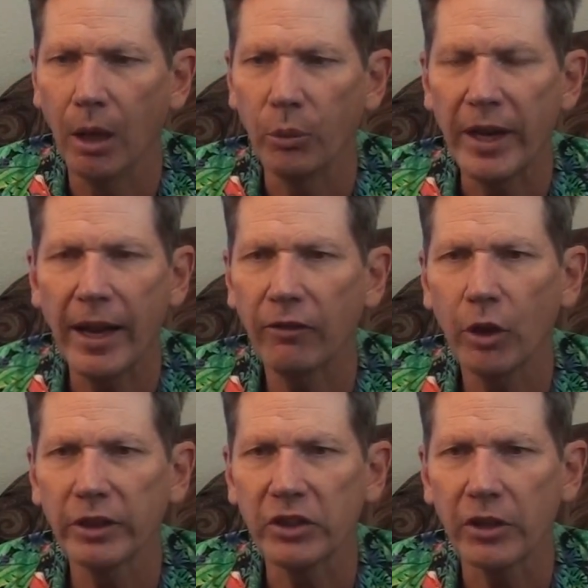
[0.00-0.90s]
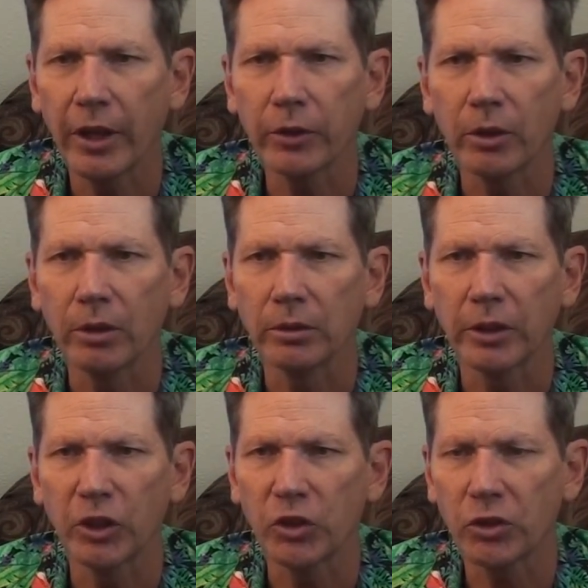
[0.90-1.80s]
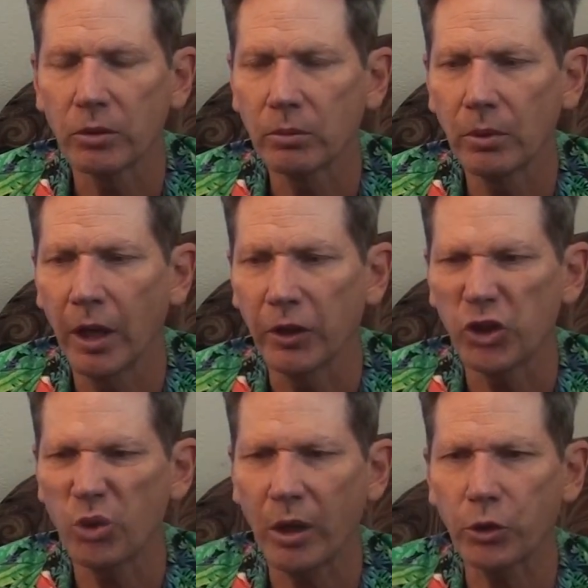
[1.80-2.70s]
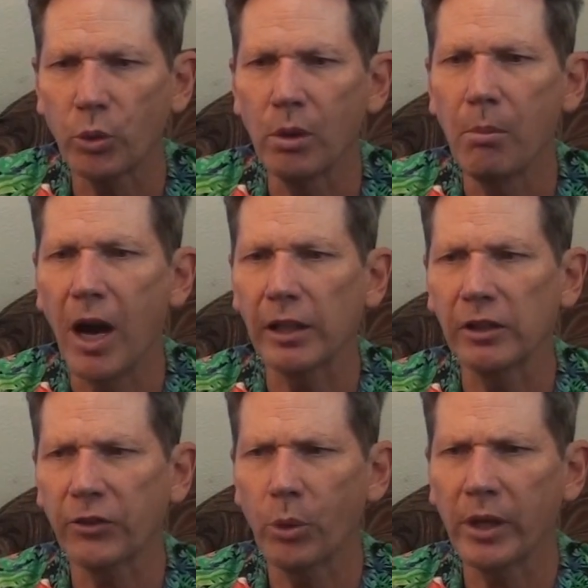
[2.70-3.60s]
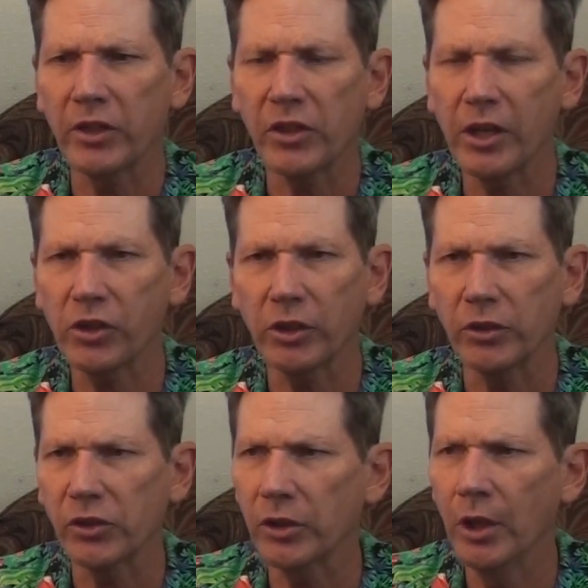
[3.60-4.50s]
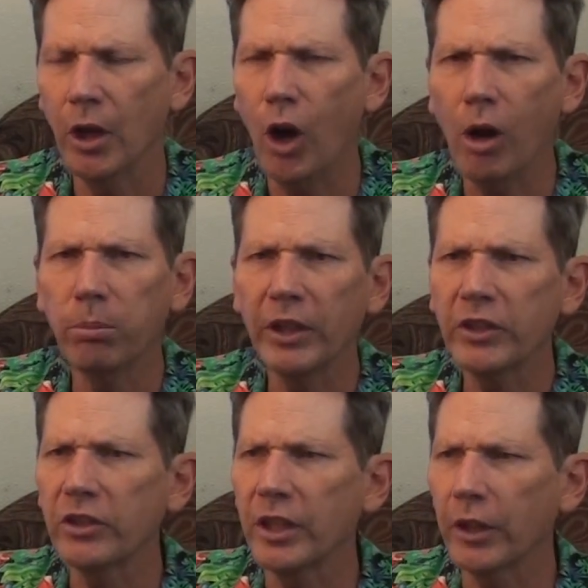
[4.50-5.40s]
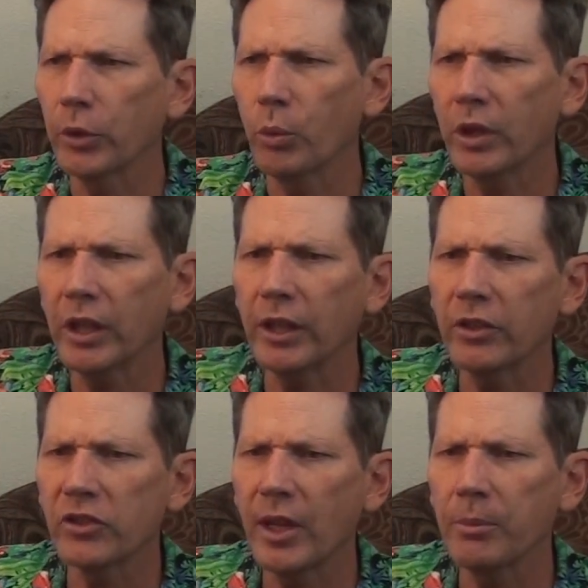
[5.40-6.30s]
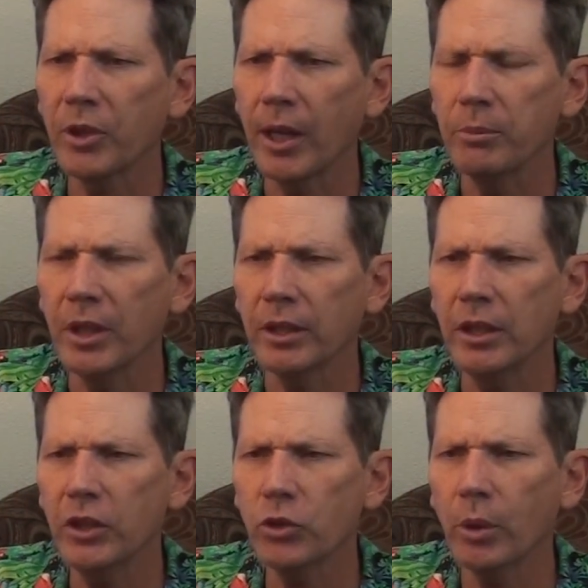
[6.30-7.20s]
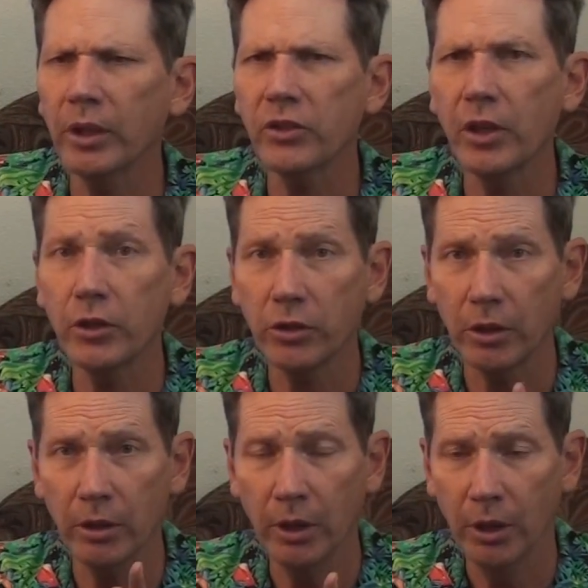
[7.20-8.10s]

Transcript: We have all these other structural models for organizations all blended together, working at the same time, yet each organization